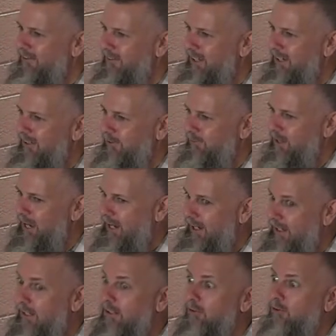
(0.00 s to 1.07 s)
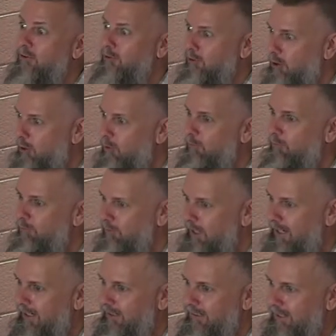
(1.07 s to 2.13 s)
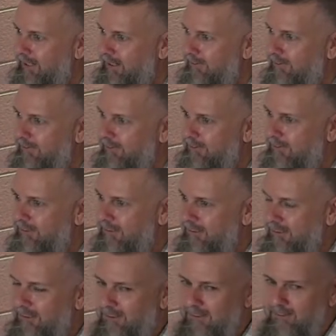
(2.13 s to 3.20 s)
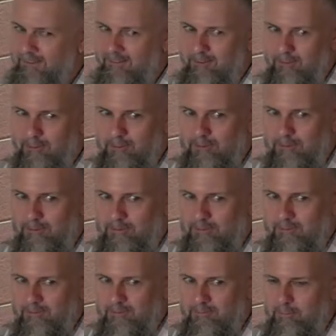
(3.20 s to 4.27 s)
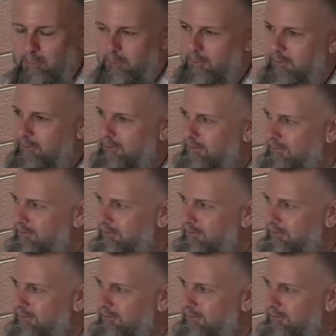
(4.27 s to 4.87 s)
and like it's flat. It is so flat in Kansas. Oh, brutal.